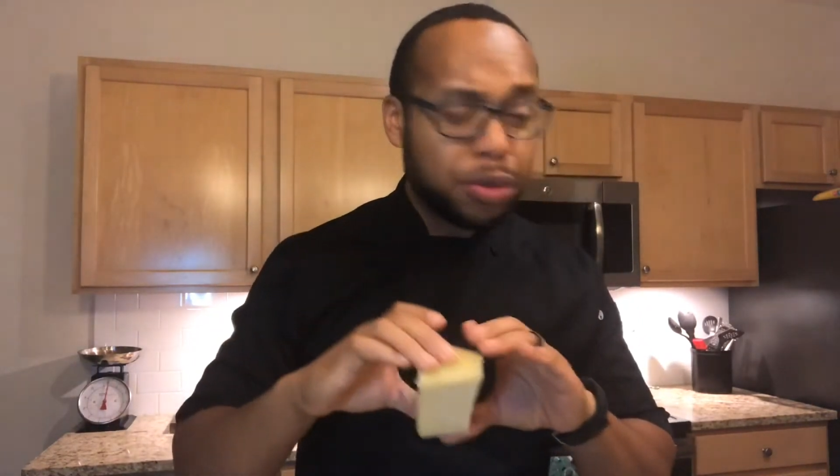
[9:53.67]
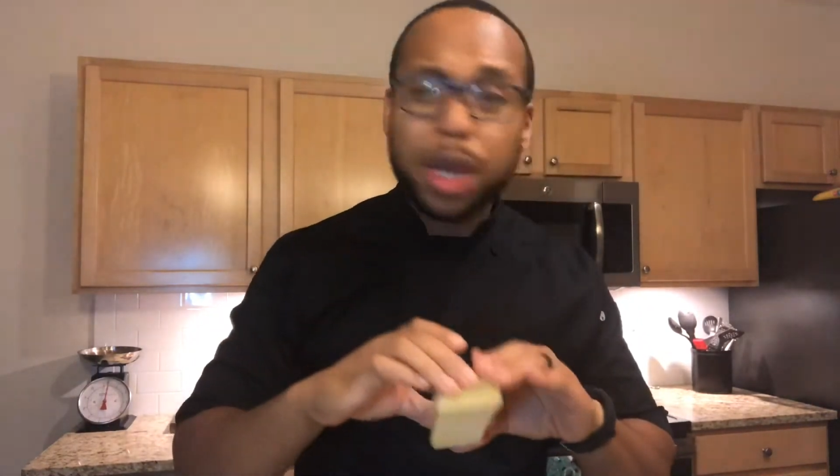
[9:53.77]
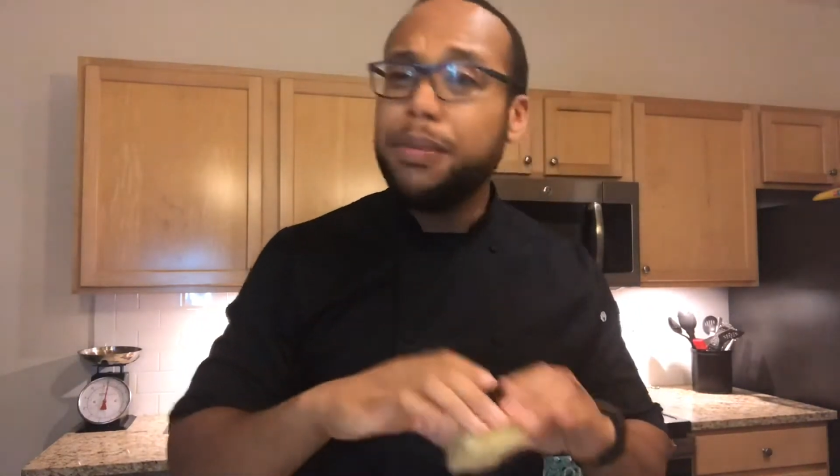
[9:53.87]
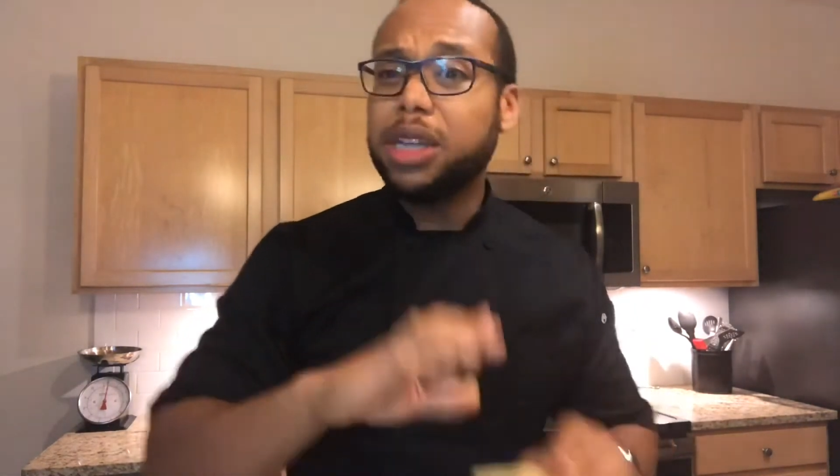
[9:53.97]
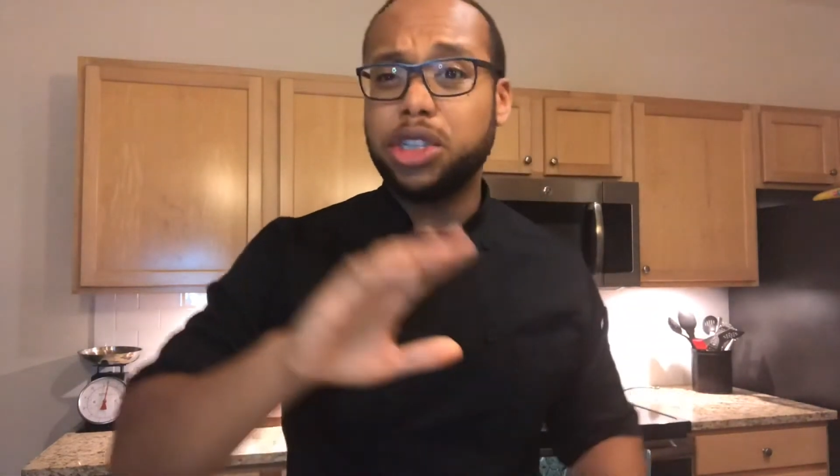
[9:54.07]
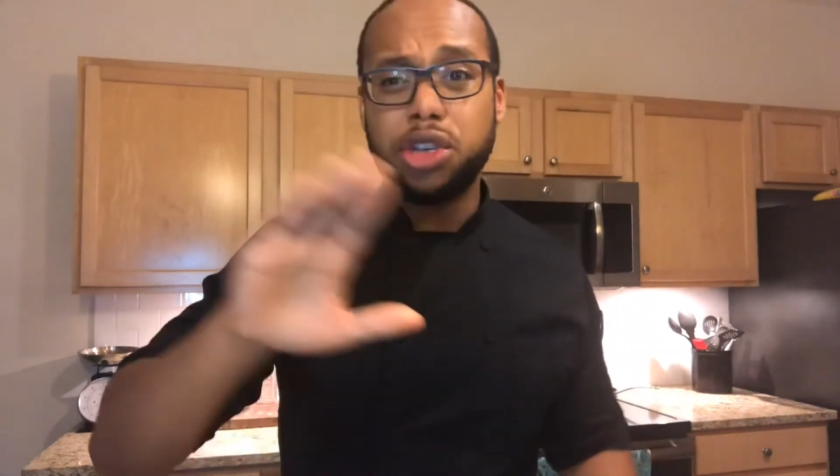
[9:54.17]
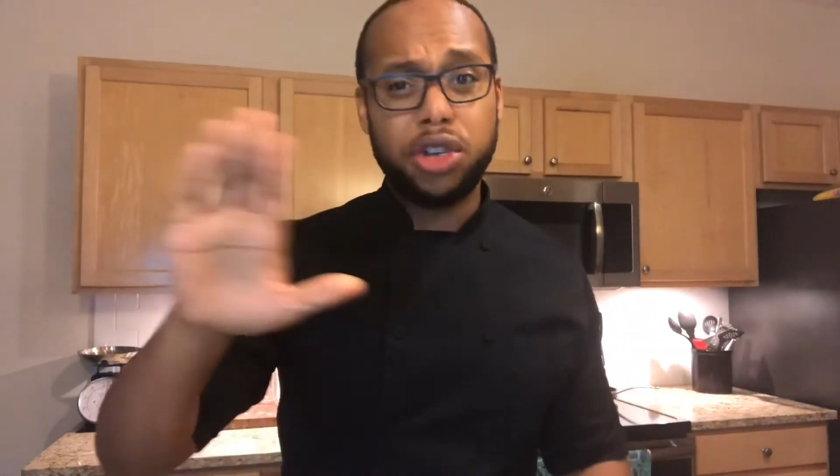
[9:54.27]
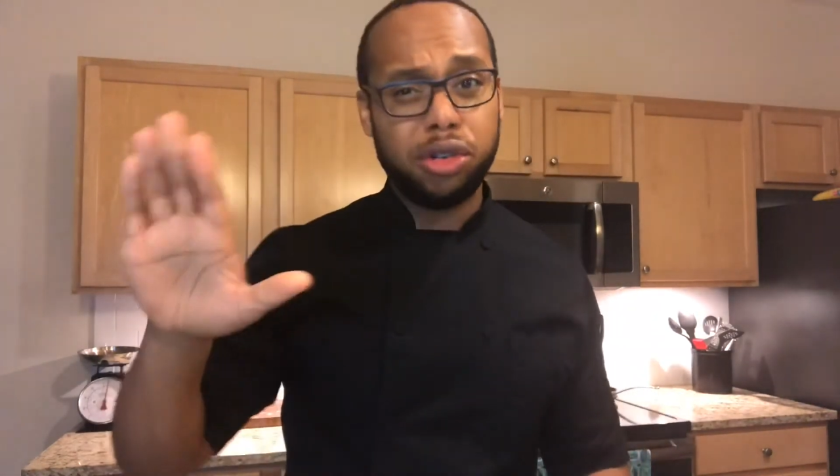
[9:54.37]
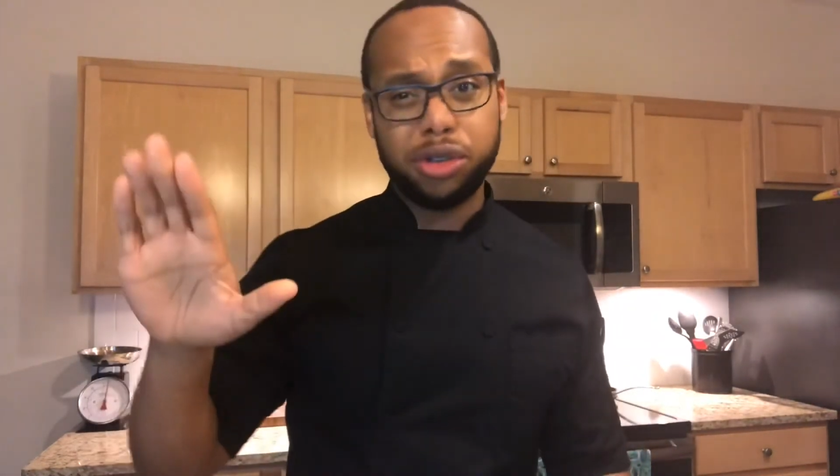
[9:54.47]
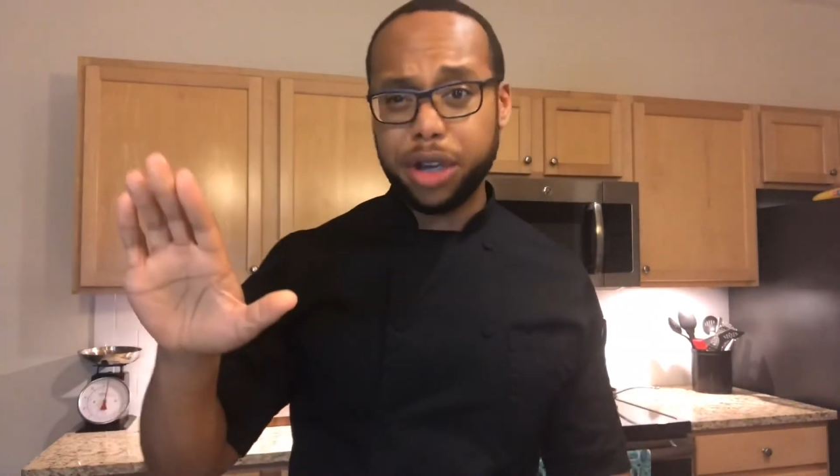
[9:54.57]
makes a
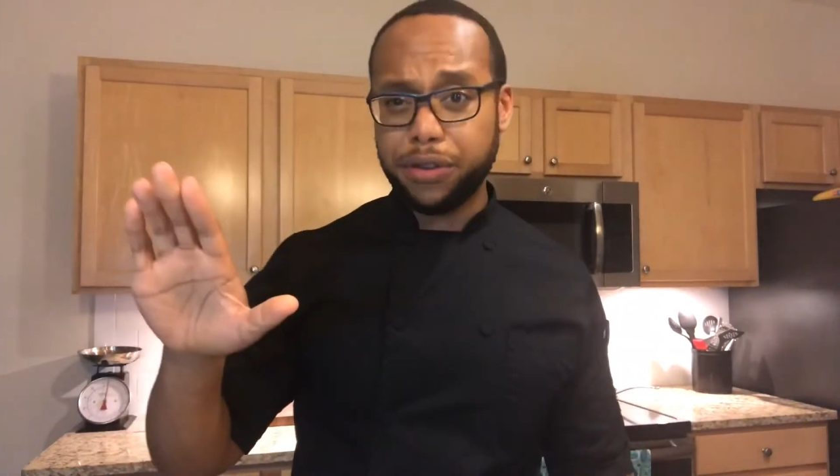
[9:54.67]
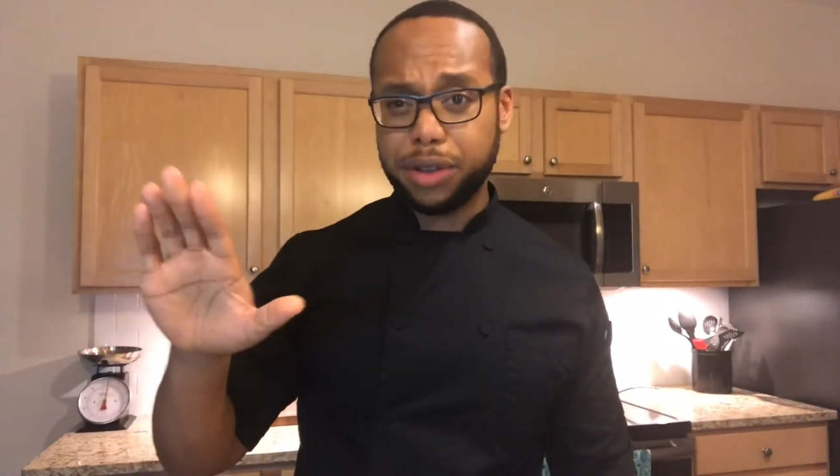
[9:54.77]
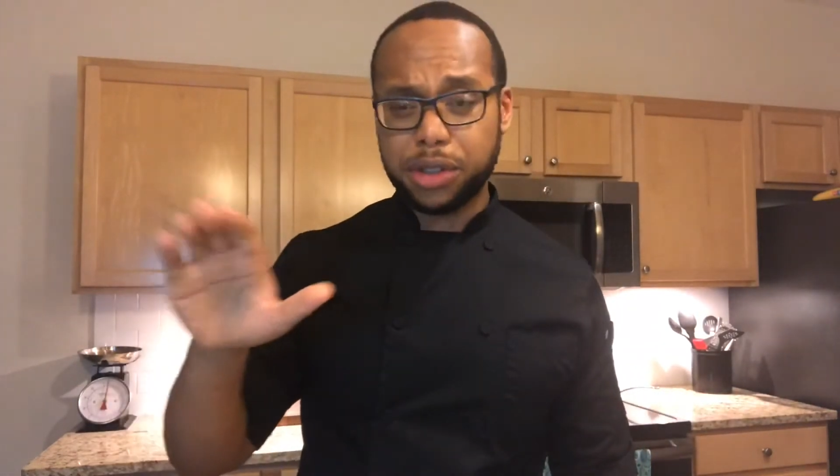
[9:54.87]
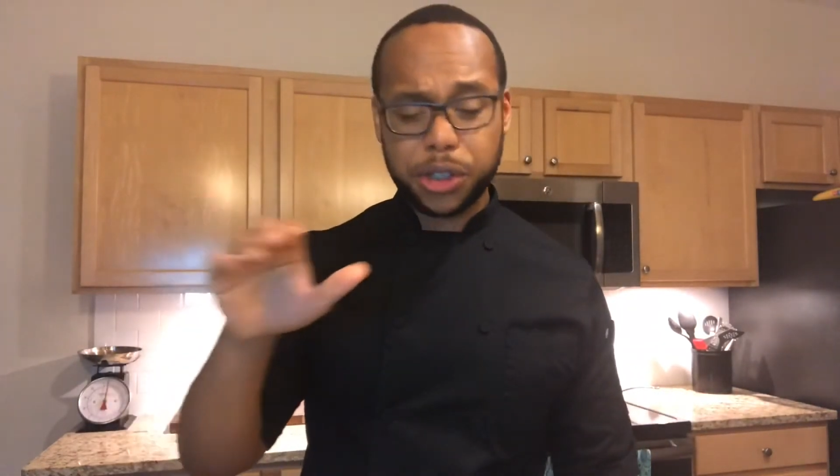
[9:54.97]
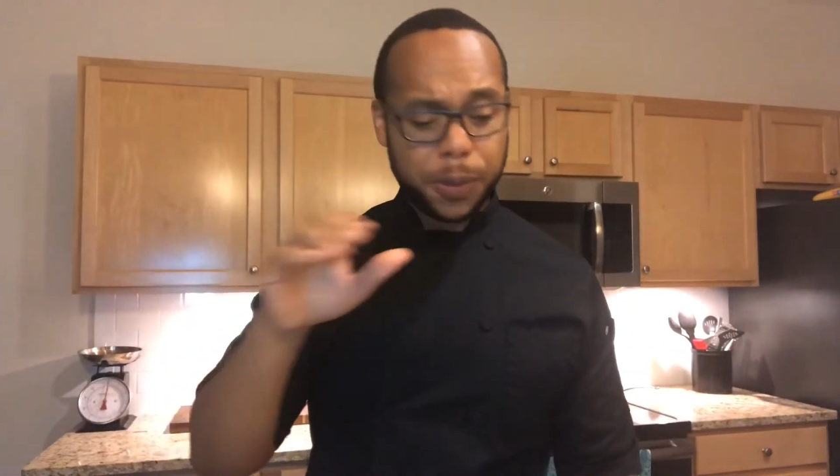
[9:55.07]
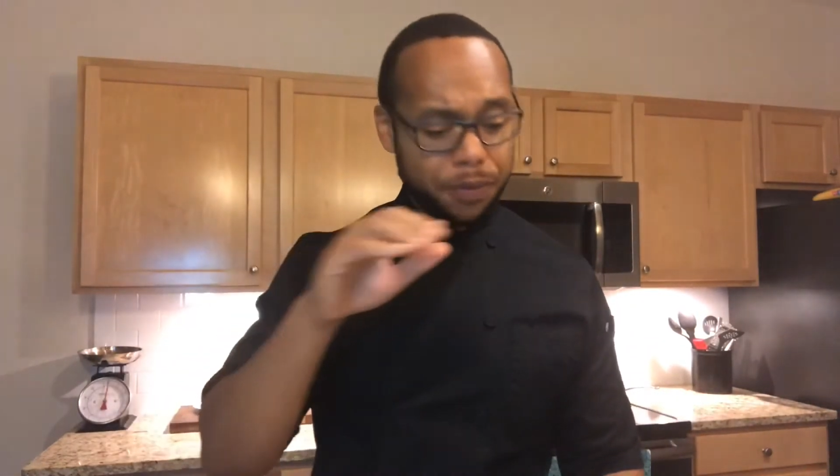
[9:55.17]
huge difference.